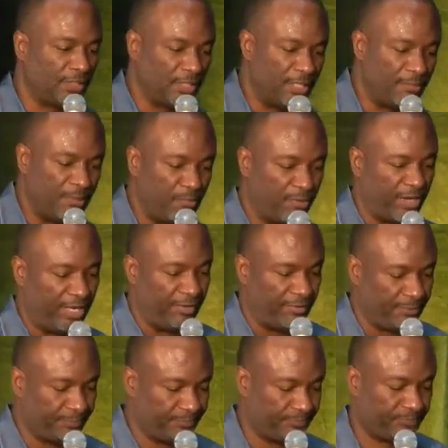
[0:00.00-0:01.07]
Let me pray.
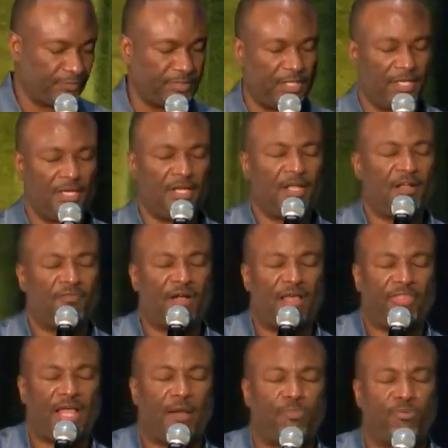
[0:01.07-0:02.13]

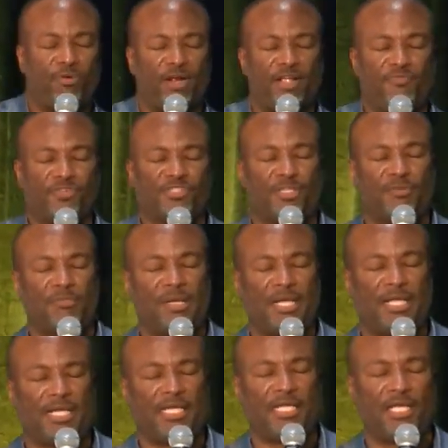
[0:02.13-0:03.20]
Father, I pray for
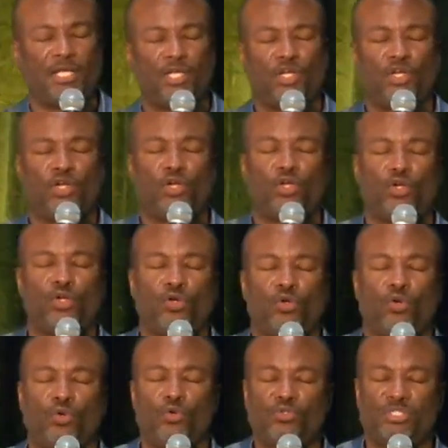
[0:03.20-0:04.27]
somebody
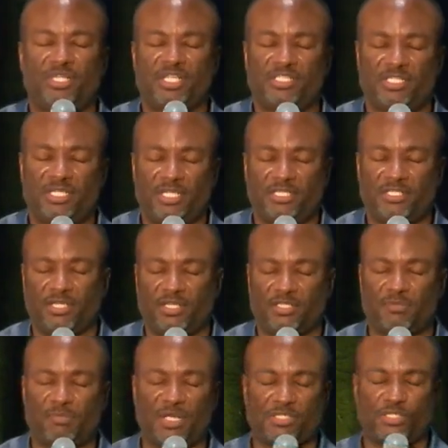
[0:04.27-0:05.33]
who's listening to
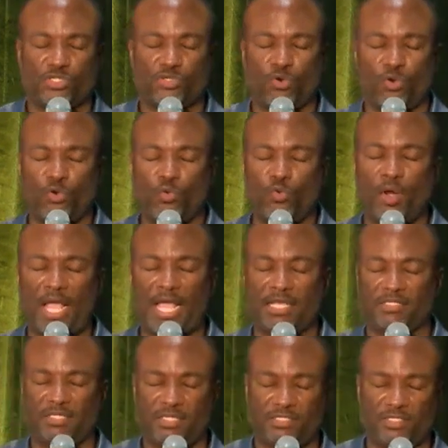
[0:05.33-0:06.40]
this message or who
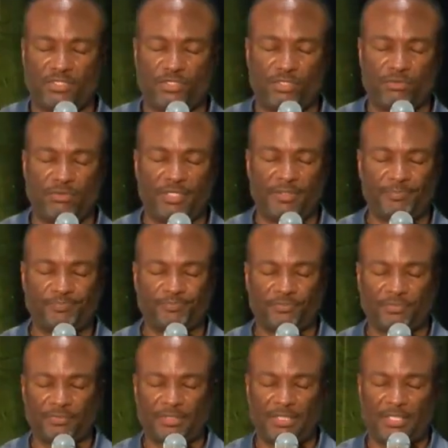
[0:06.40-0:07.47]
has listened to it
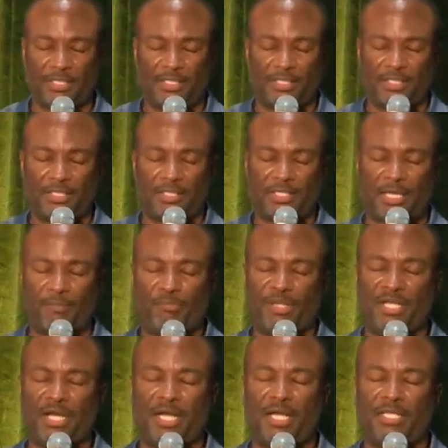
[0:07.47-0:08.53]
that
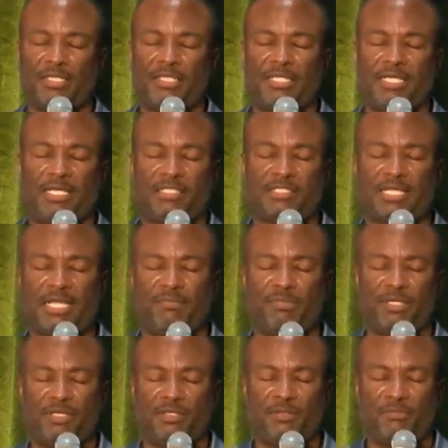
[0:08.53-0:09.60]
beyond the
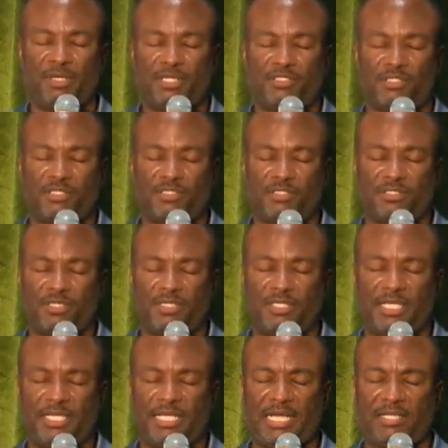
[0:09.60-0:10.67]
excitement of the message, that
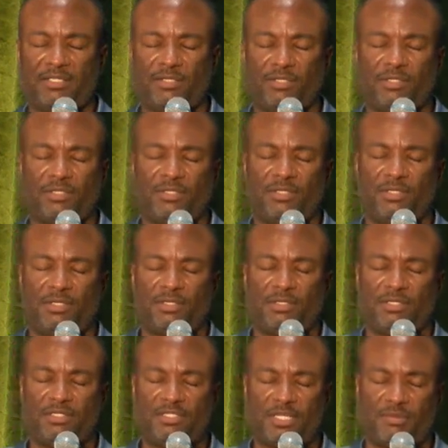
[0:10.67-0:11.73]
they got
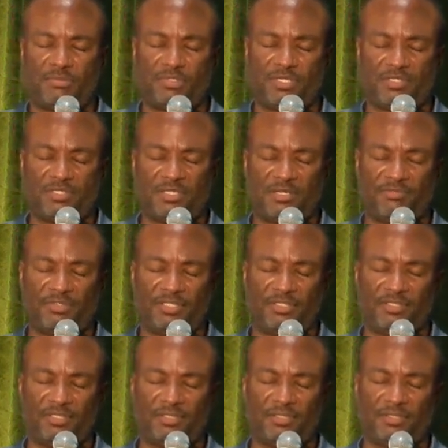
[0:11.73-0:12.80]
the substance of it.